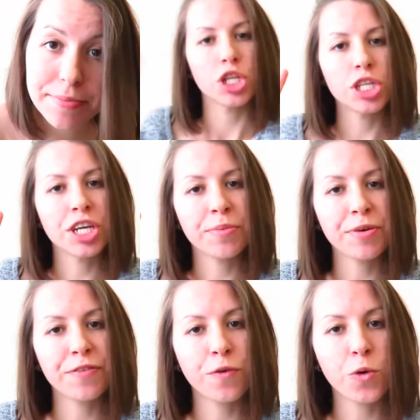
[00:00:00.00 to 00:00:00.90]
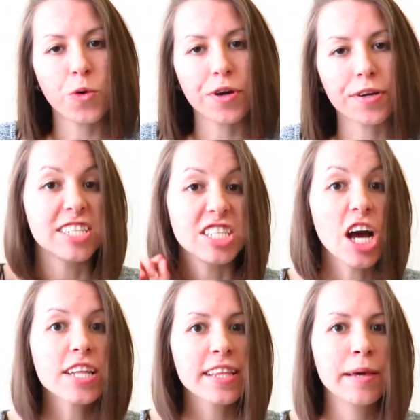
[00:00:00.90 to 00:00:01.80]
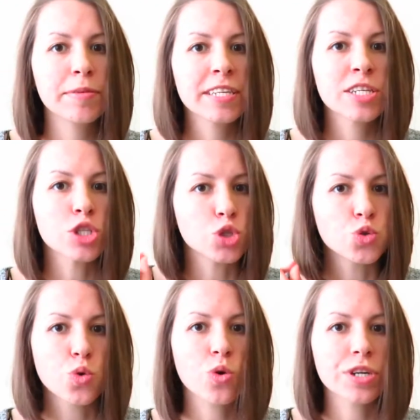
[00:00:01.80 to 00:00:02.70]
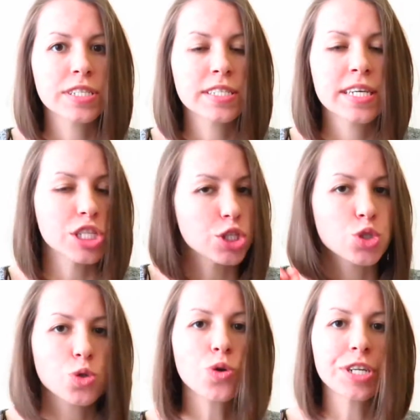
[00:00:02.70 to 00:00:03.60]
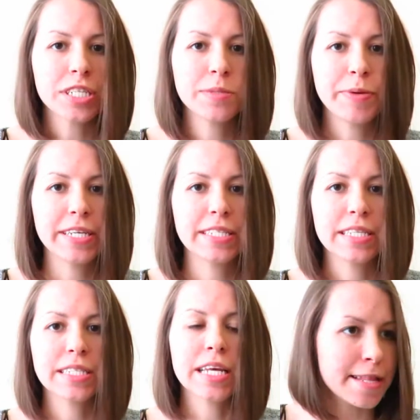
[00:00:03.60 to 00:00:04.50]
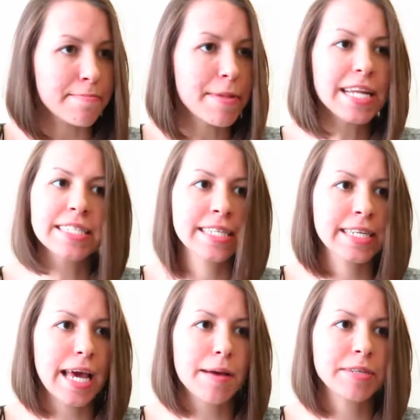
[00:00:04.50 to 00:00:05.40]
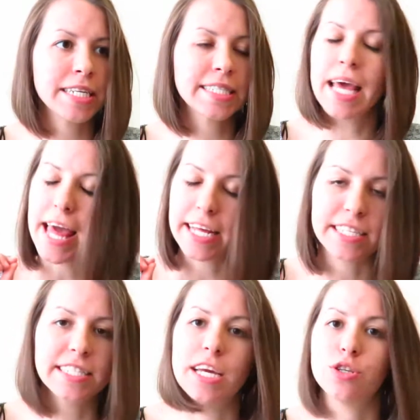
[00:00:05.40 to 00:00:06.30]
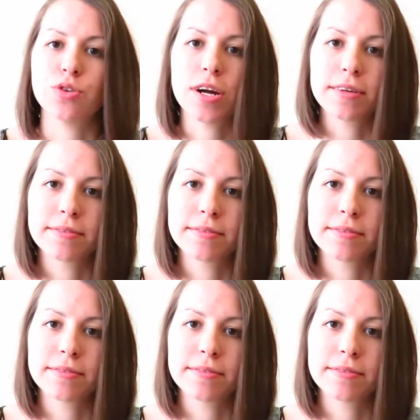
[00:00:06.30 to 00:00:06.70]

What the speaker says: Number four, not labeling the drawers, the storage spaces, the medicine cabinets, etc.